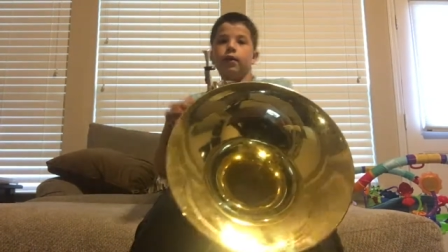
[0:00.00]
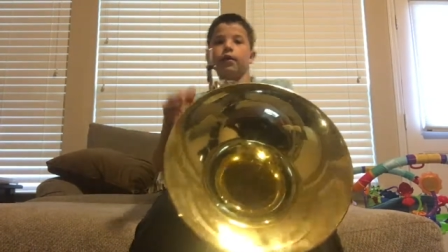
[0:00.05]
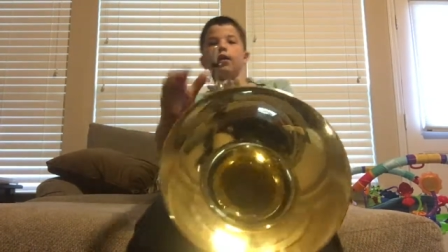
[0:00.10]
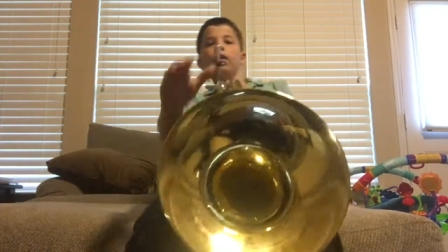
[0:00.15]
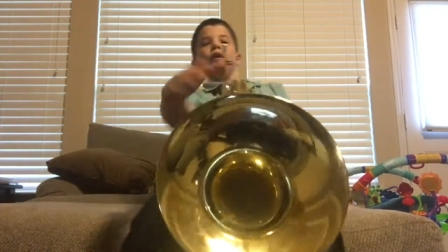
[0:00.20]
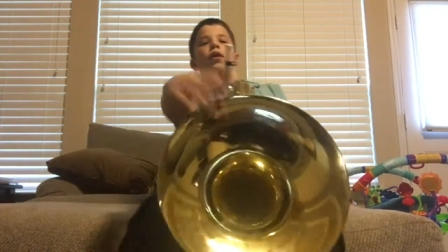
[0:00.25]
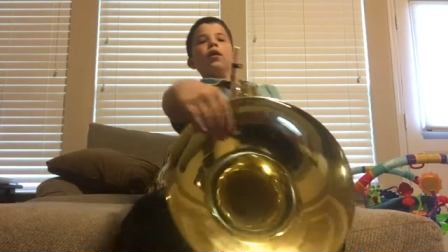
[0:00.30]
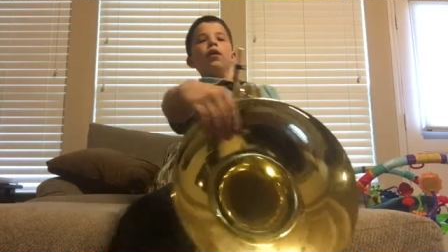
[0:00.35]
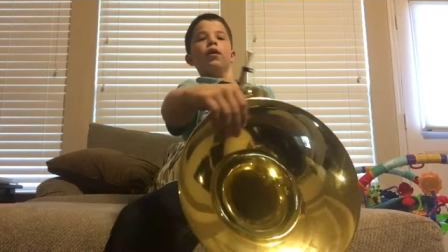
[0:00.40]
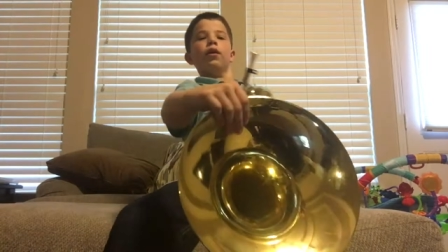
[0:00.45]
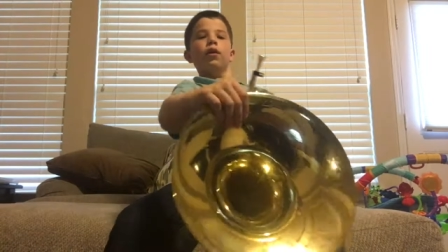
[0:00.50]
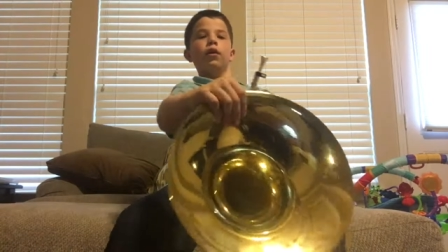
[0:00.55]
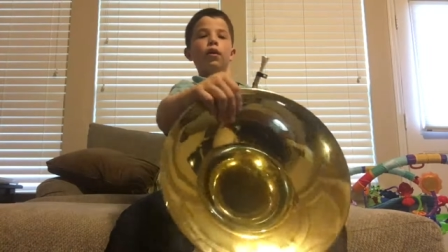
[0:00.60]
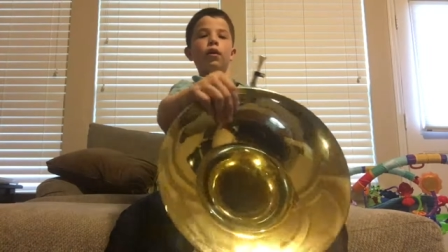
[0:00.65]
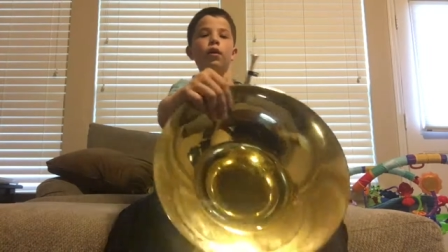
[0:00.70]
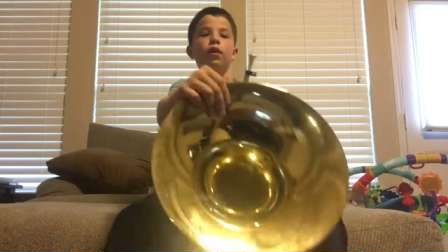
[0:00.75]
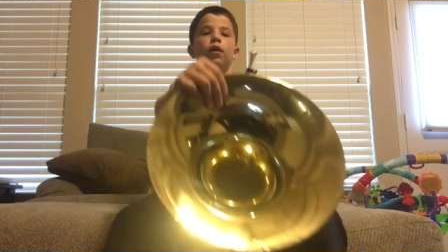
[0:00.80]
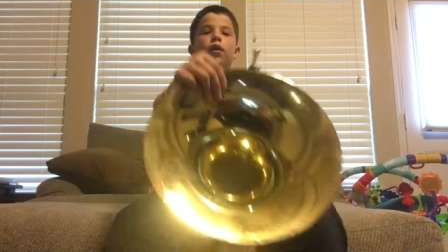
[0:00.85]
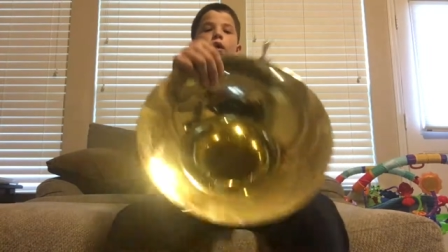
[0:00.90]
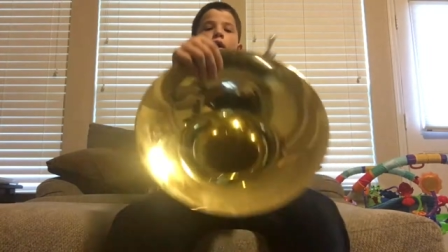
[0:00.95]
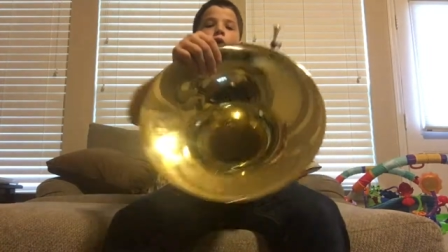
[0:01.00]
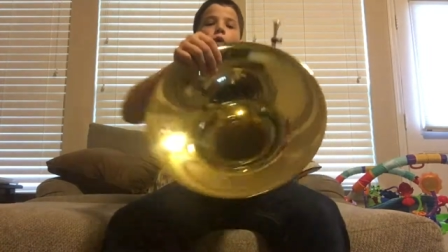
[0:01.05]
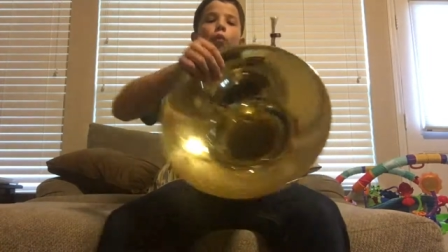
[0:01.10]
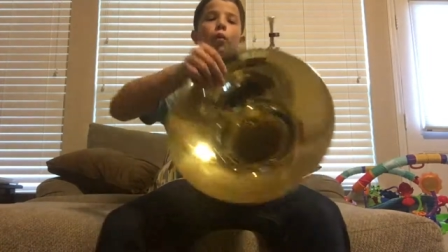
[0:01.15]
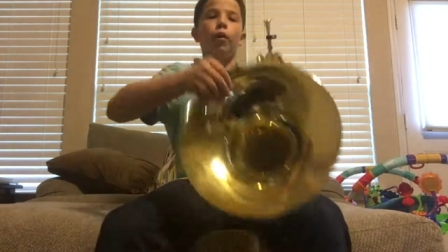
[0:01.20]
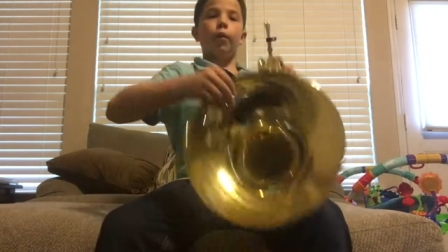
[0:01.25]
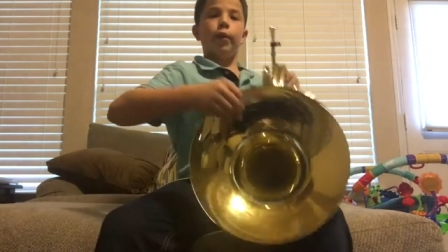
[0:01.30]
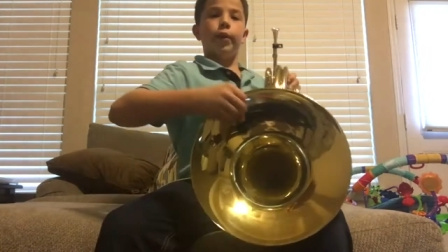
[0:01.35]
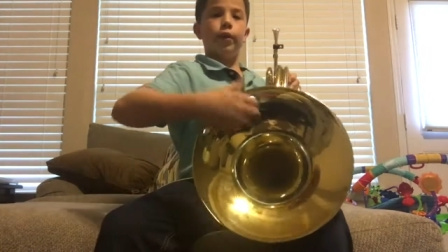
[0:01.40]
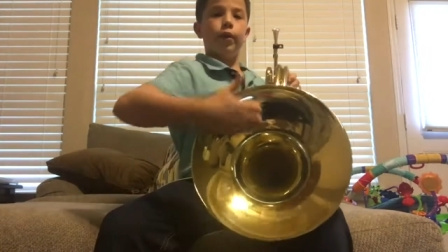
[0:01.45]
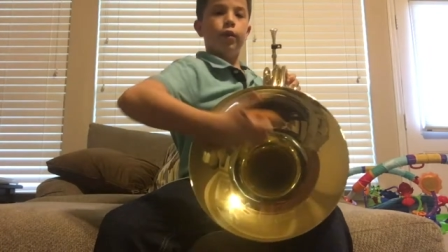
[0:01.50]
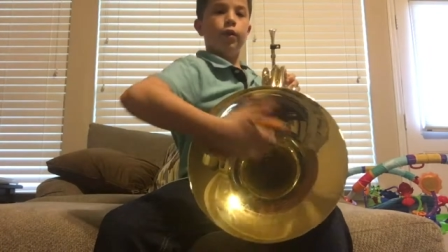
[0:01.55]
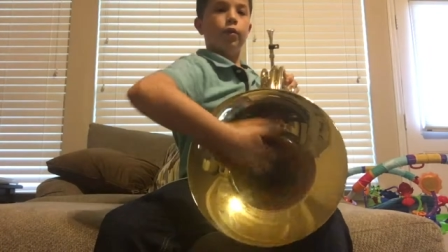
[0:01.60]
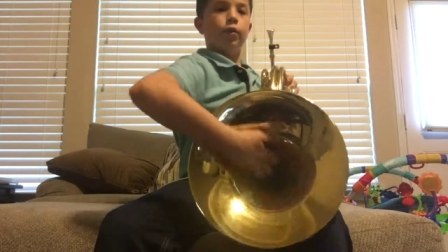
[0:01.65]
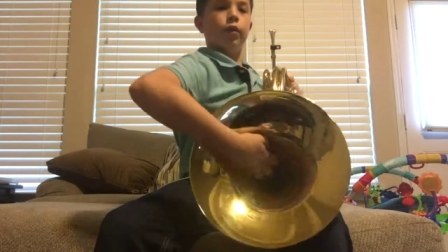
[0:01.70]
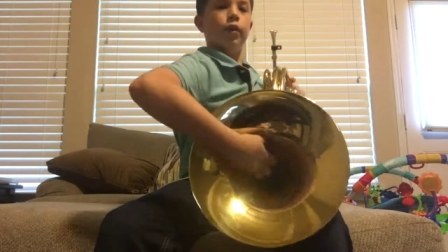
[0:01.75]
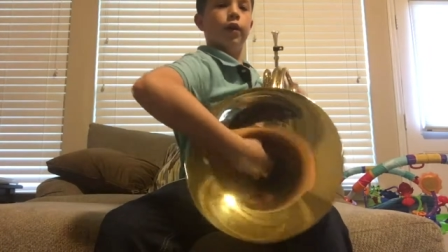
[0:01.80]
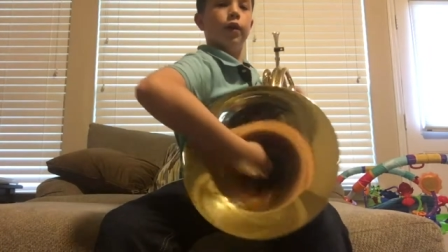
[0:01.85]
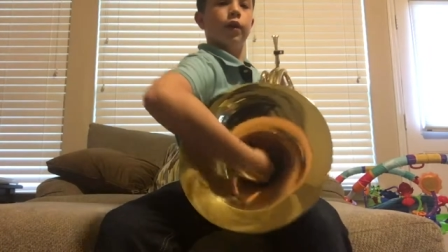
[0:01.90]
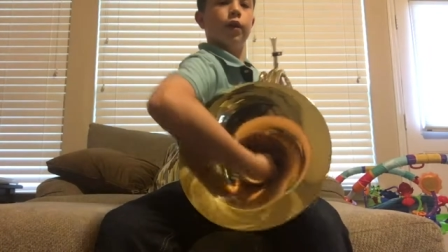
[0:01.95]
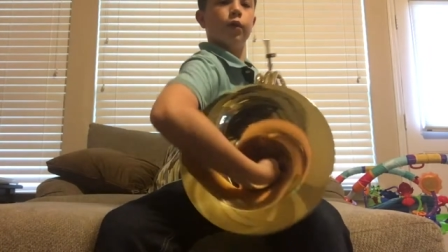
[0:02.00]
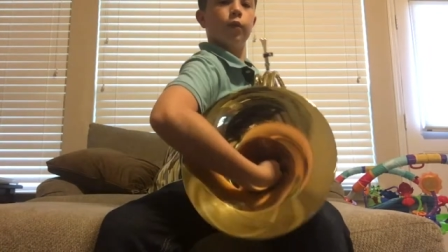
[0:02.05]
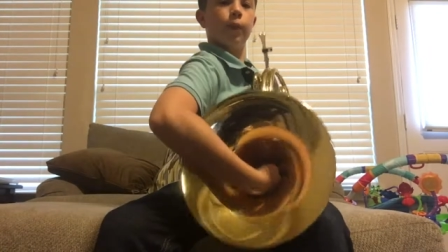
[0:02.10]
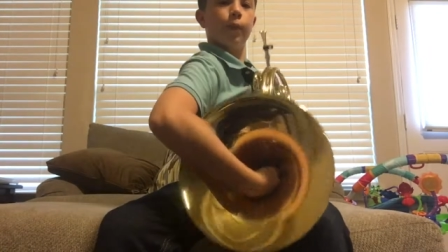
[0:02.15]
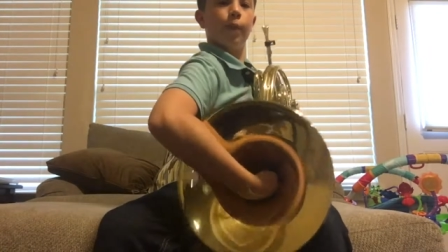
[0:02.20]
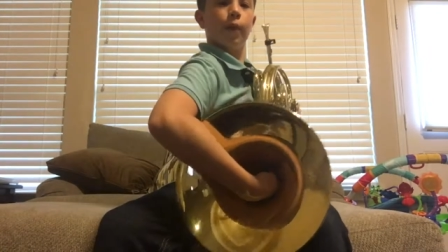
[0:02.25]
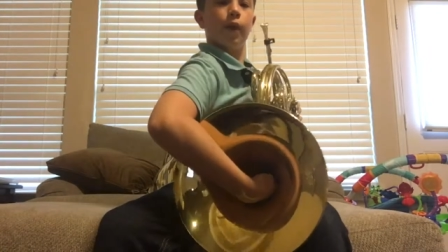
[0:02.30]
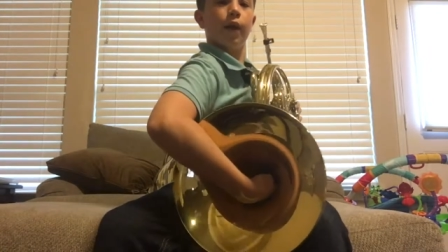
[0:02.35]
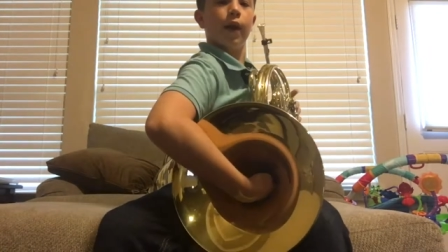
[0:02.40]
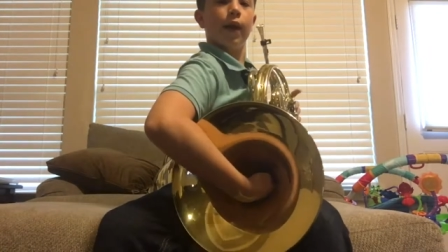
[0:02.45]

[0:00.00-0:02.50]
it what we do is we put our